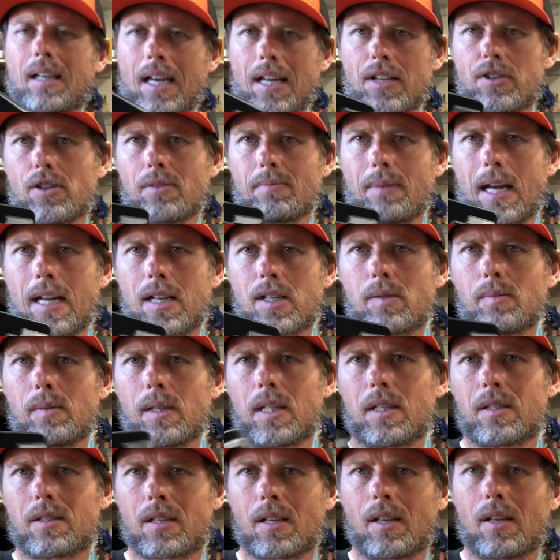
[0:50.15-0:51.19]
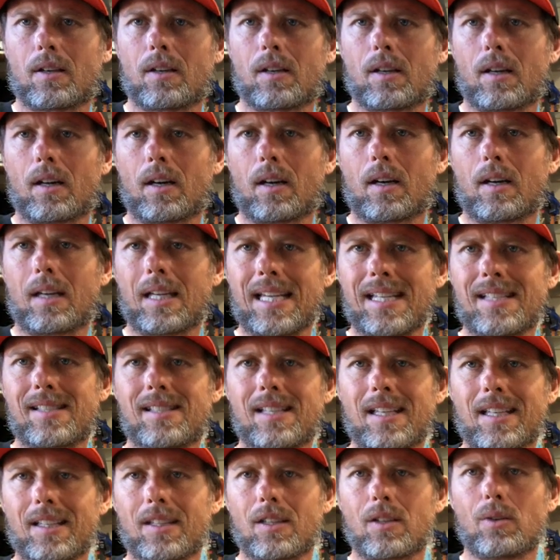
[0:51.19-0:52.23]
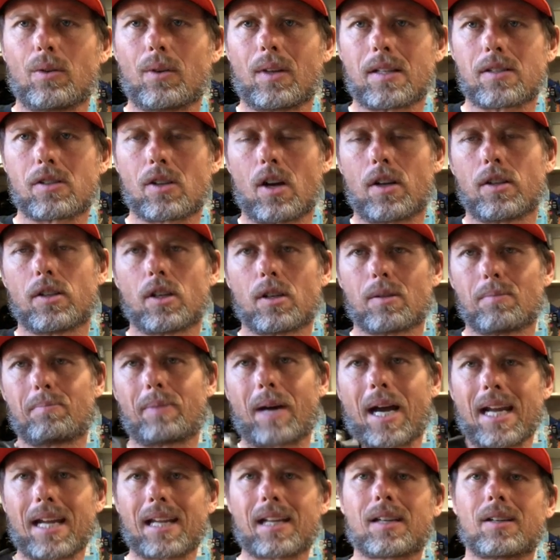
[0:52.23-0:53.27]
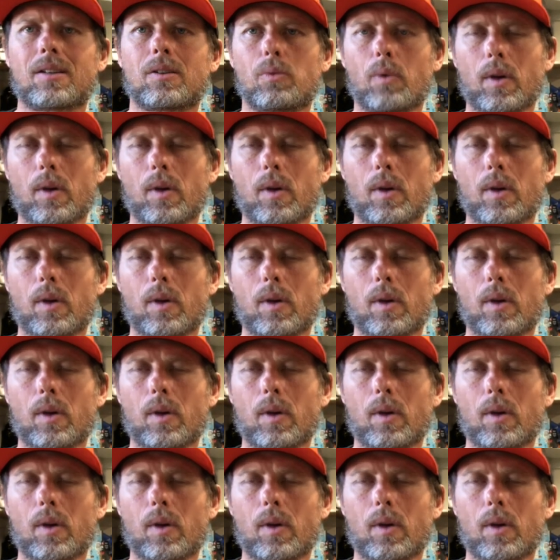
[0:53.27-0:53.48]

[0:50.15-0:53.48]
engine management uh, ECU that's on your bike,